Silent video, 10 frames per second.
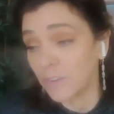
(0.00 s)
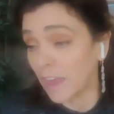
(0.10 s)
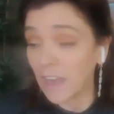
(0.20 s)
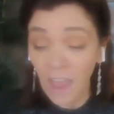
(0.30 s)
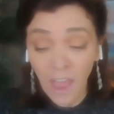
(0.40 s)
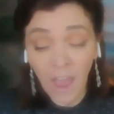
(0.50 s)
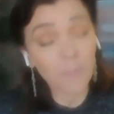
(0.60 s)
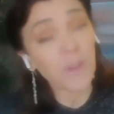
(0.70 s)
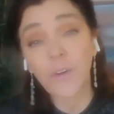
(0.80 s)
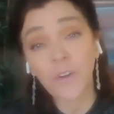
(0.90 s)
You said,
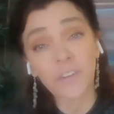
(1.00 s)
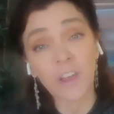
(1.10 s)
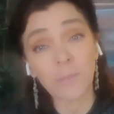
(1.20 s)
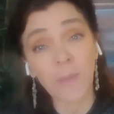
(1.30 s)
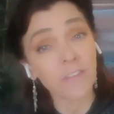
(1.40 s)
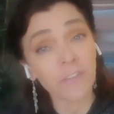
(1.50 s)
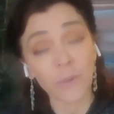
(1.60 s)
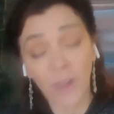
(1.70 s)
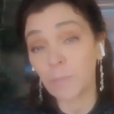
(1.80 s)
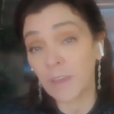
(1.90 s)
I'm going to focus on
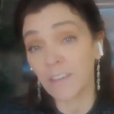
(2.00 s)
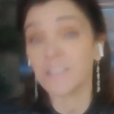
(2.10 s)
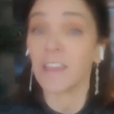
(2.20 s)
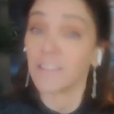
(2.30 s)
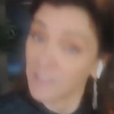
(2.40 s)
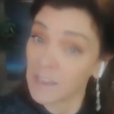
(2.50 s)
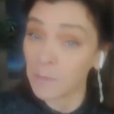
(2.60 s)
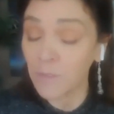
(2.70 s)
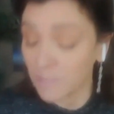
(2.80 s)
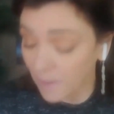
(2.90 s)
mastery because as a
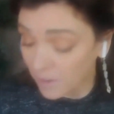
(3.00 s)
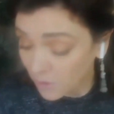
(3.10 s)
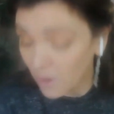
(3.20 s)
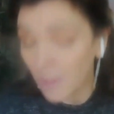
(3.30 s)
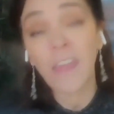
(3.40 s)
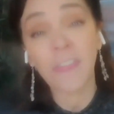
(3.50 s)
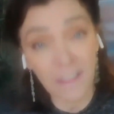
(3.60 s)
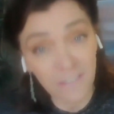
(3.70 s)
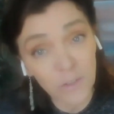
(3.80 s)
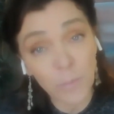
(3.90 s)
game designer,
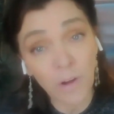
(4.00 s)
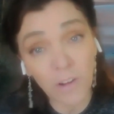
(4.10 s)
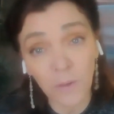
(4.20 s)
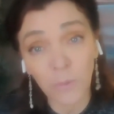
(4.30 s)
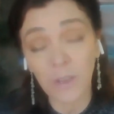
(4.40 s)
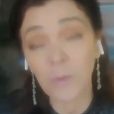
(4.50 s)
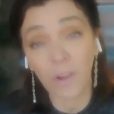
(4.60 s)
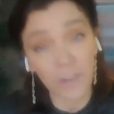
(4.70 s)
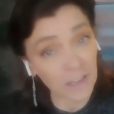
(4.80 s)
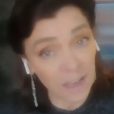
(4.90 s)
that's the part I really
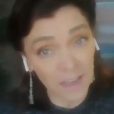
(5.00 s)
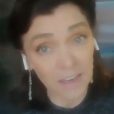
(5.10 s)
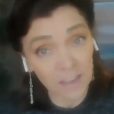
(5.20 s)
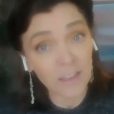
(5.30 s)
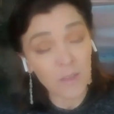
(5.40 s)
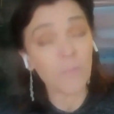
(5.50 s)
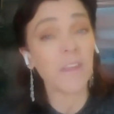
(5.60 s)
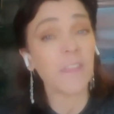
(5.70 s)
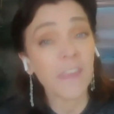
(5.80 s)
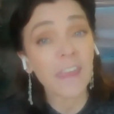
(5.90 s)
want to get
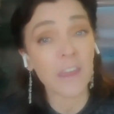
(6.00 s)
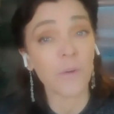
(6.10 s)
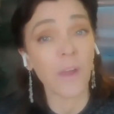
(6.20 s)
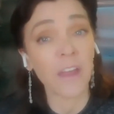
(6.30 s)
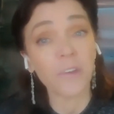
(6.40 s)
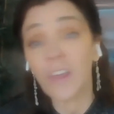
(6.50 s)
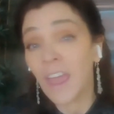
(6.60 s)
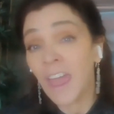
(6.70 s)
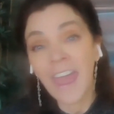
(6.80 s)
my thinking around.